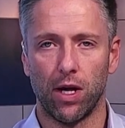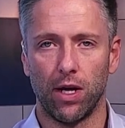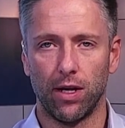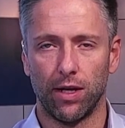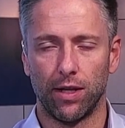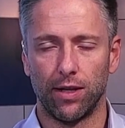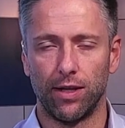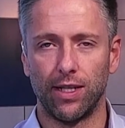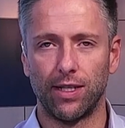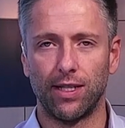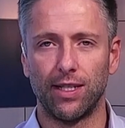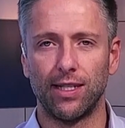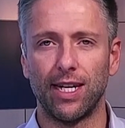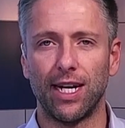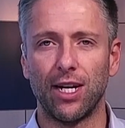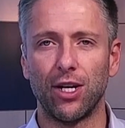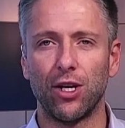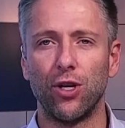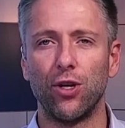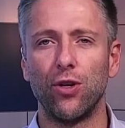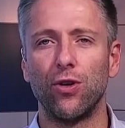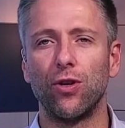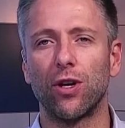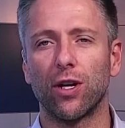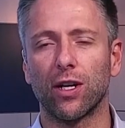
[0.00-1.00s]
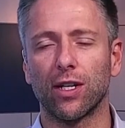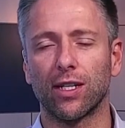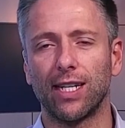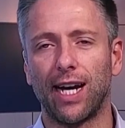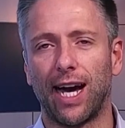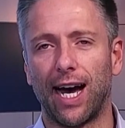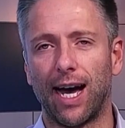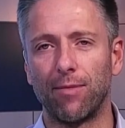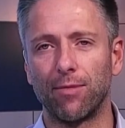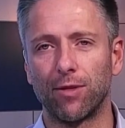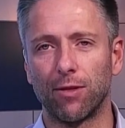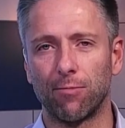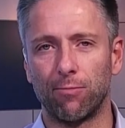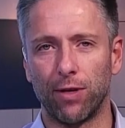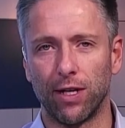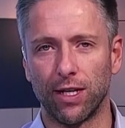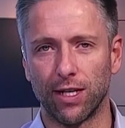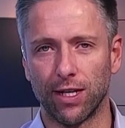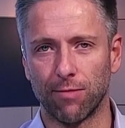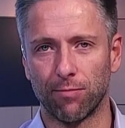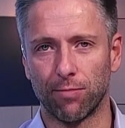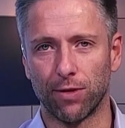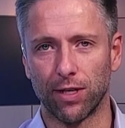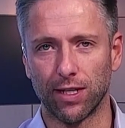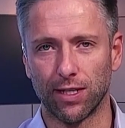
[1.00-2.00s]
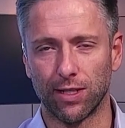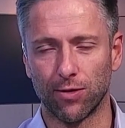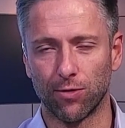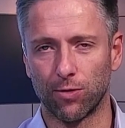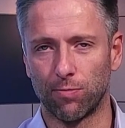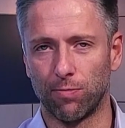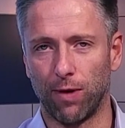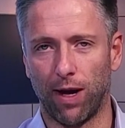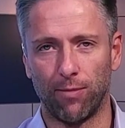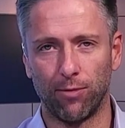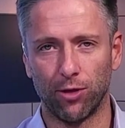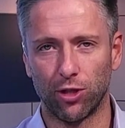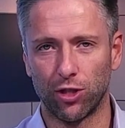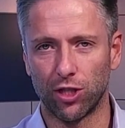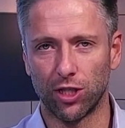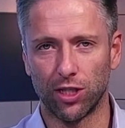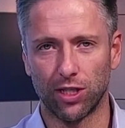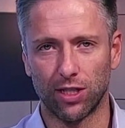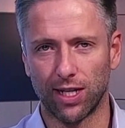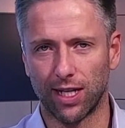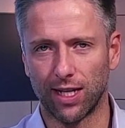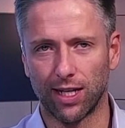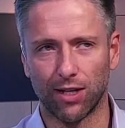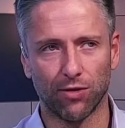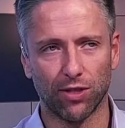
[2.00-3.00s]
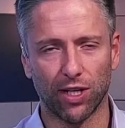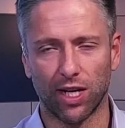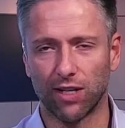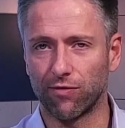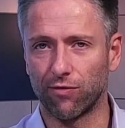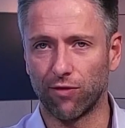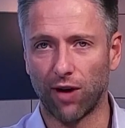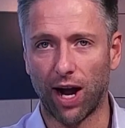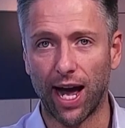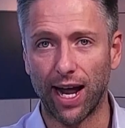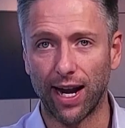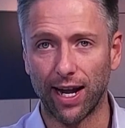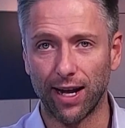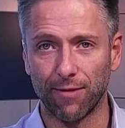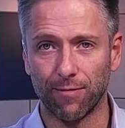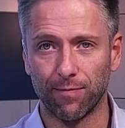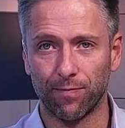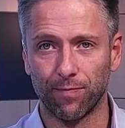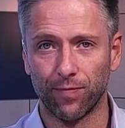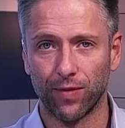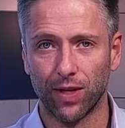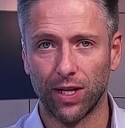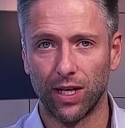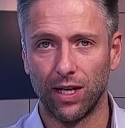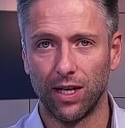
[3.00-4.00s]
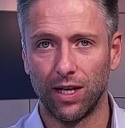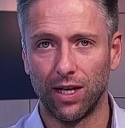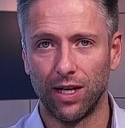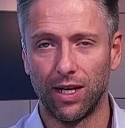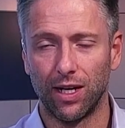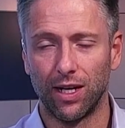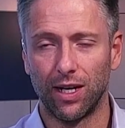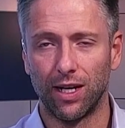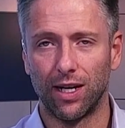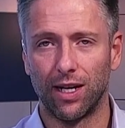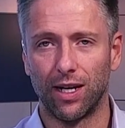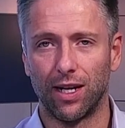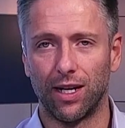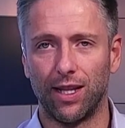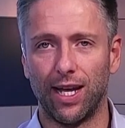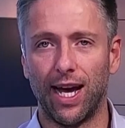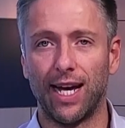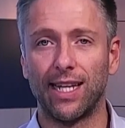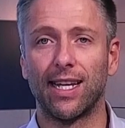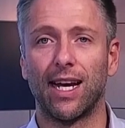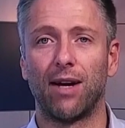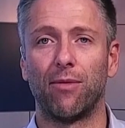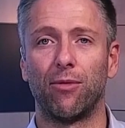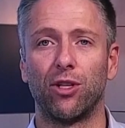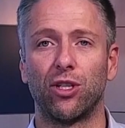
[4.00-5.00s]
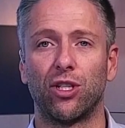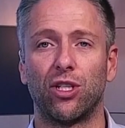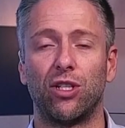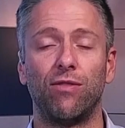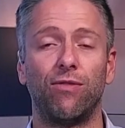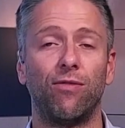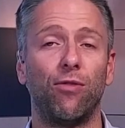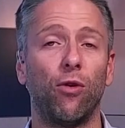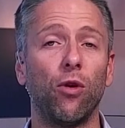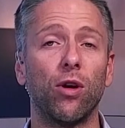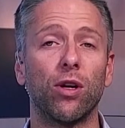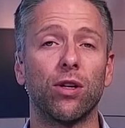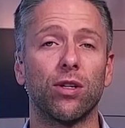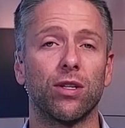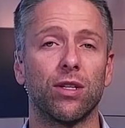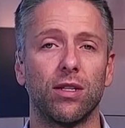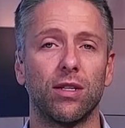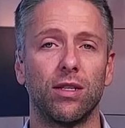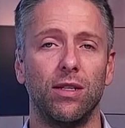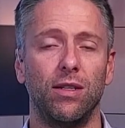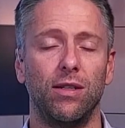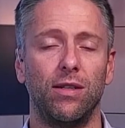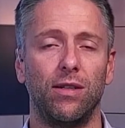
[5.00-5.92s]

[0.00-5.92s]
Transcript: This is a New York Times opinion piece. It was published just, I think it was last Friday. And the headline was Divorce